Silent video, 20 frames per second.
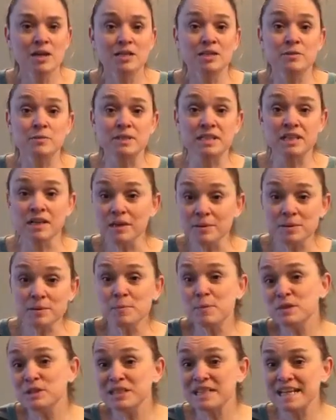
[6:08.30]
So it's time to
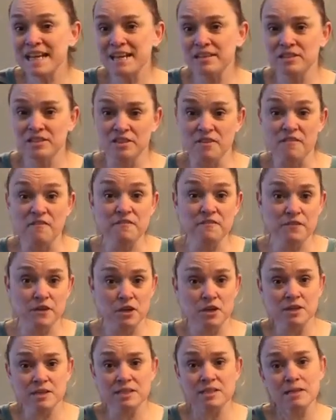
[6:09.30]
put together the
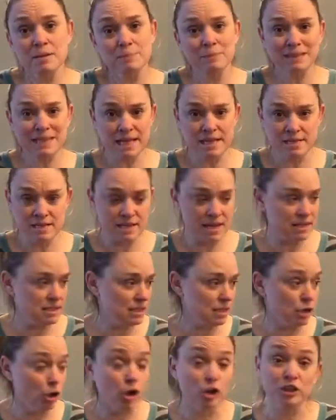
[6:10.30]
first place
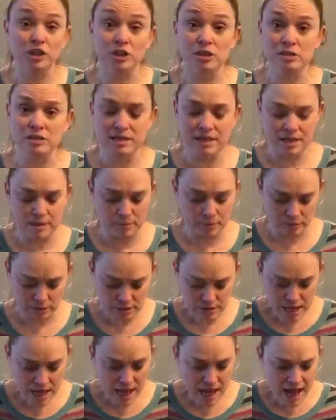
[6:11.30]
setting on our table,
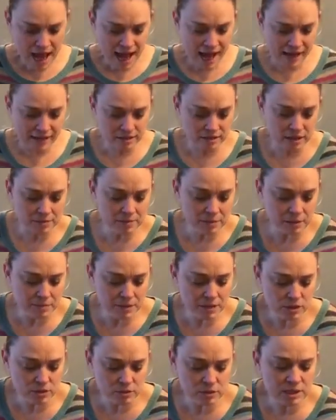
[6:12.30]
and I'm going to be
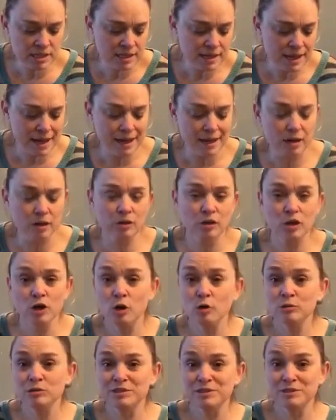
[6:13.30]
using our
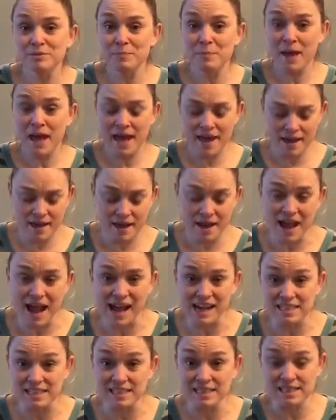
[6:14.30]
golden pear
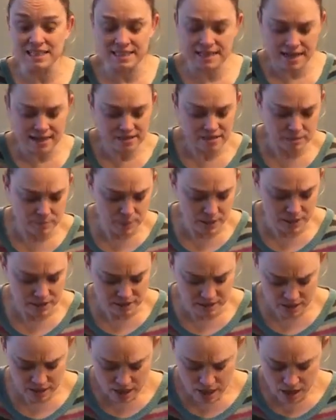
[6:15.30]
as the
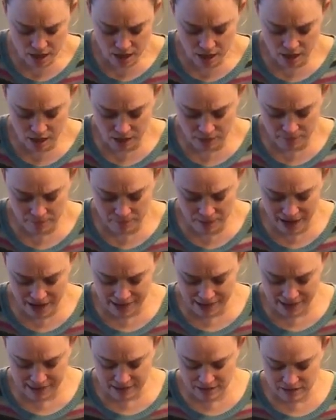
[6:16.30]
centerpiece.
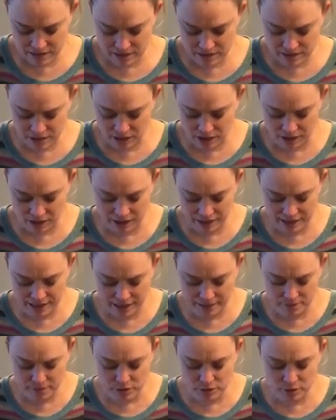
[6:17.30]
And I
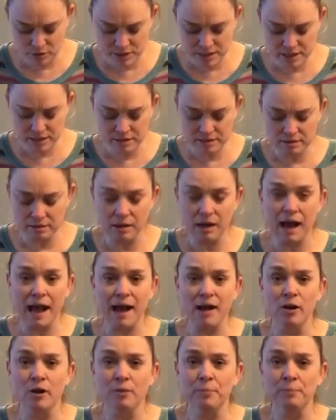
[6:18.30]
am using
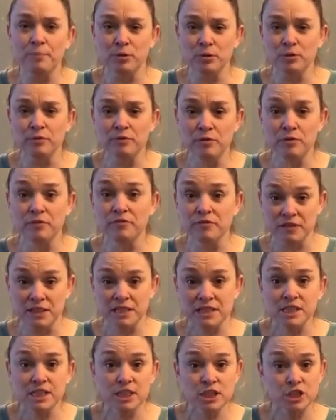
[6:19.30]
our beautiful
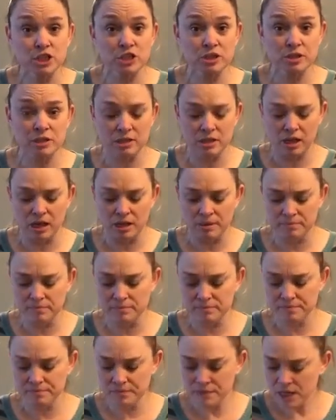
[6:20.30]
vintage
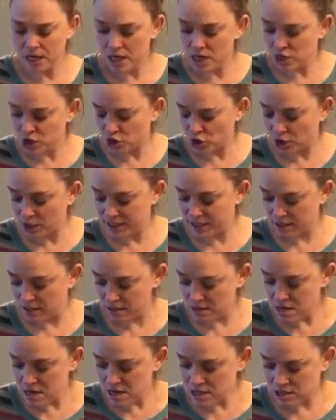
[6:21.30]
china.
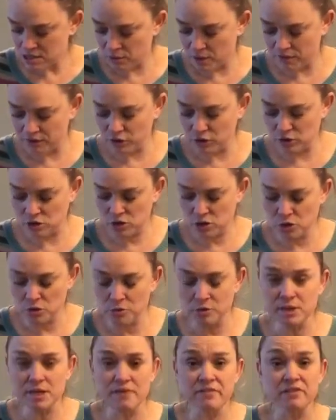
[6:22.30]
So I've got
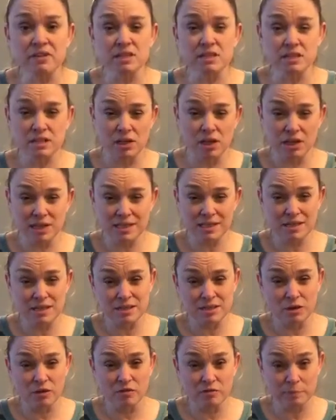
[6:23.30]
2 different
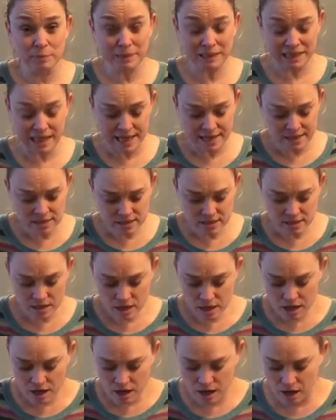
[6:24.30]
sizes of plate.
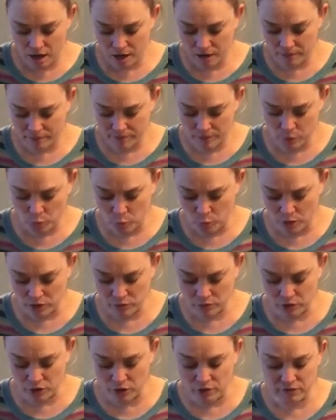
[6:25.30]

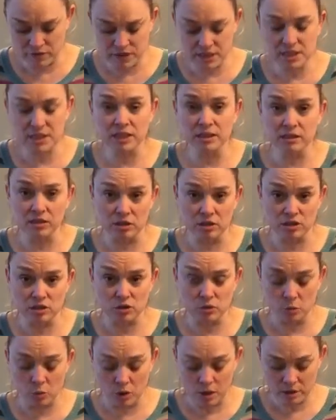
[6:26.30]
One, obviously the
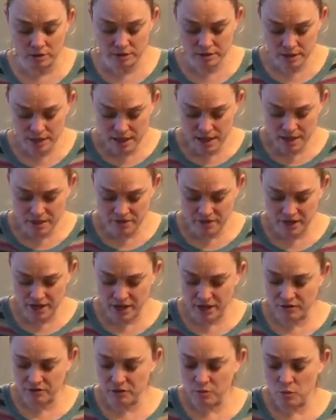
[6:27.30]
larger one, the
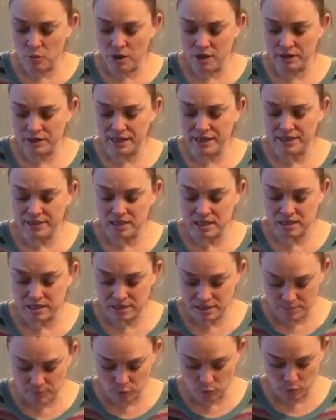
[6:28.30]
other one is a
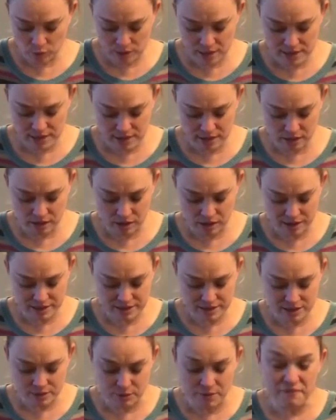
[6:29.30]
smaller
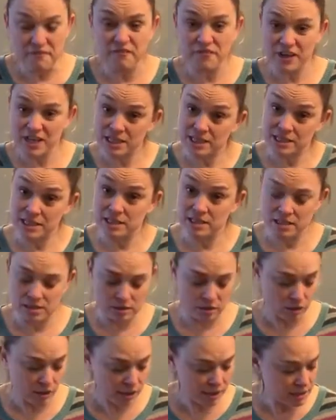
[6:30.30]
size, so it fits
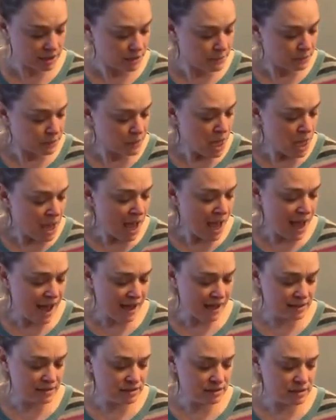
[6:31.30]
inside.
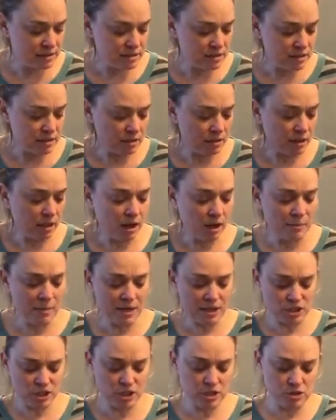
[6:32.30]
And I'm
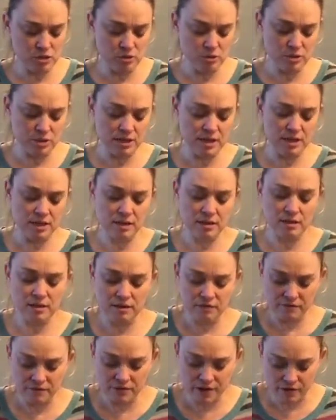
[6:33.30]
actually using a
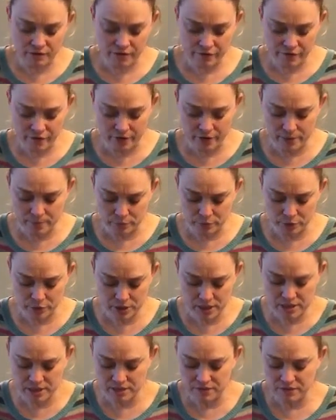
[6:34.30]
very, very
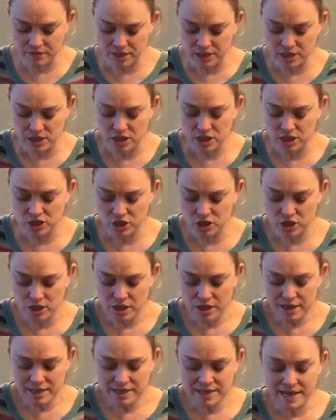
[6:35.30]
pretty vintage
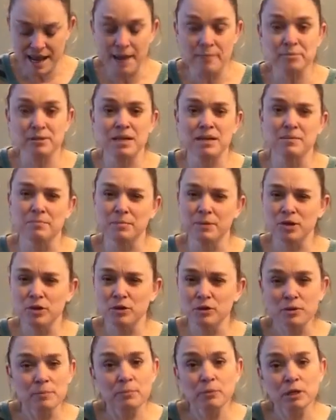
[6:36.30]
napkin, but you
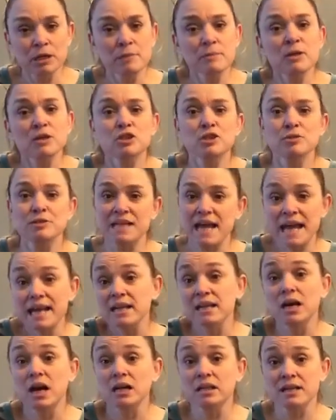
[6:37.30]
can pretty much use any
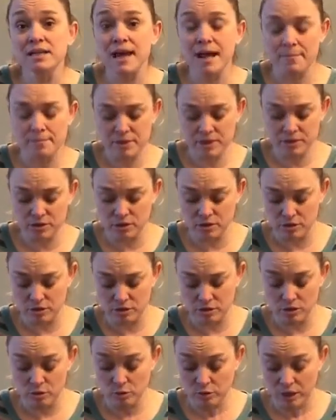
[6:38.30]
kind of napkin
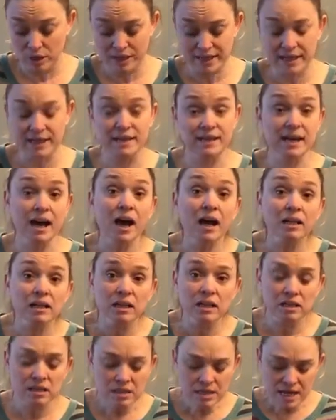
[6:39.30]
you like, any
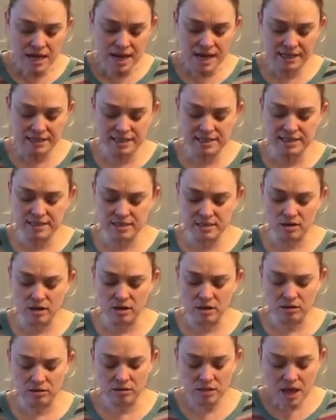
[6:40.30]
color, any
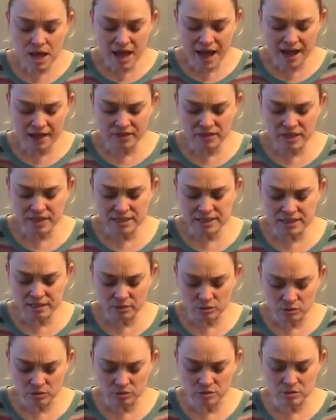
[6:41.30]
style. And there's
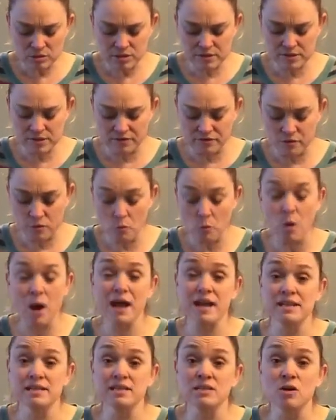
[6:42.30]
all sorts of different
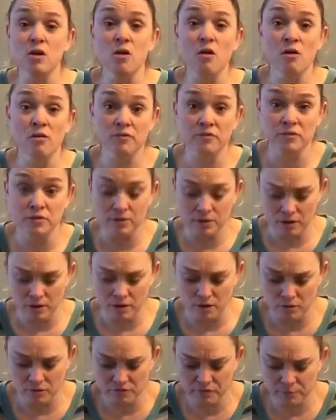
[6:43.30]
ways
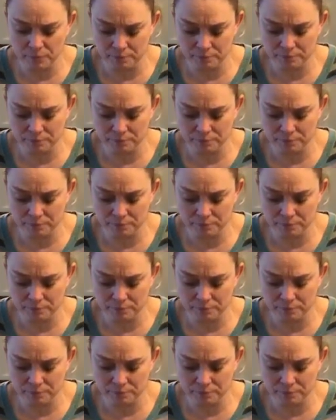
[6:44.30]
of